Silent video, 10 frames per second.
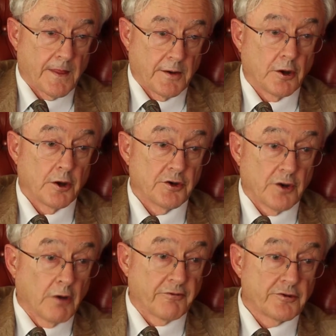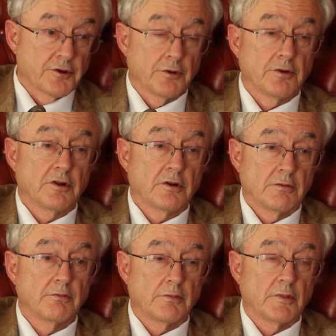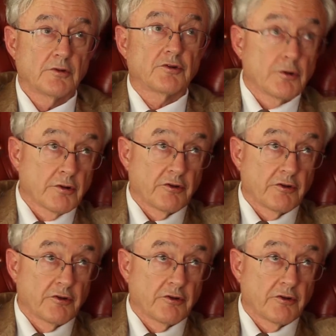knowledge of truth, truth